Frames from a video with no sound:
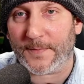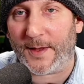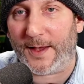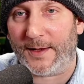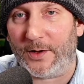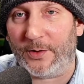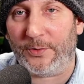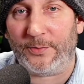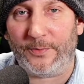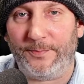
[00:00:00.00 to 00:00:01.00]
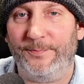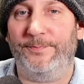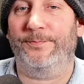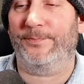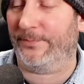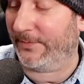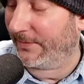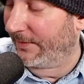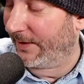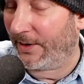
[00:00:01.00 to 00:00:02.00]
Hello.
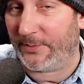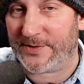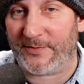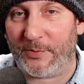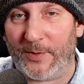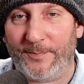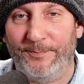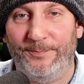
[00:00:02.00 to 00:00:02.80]
How is everyone?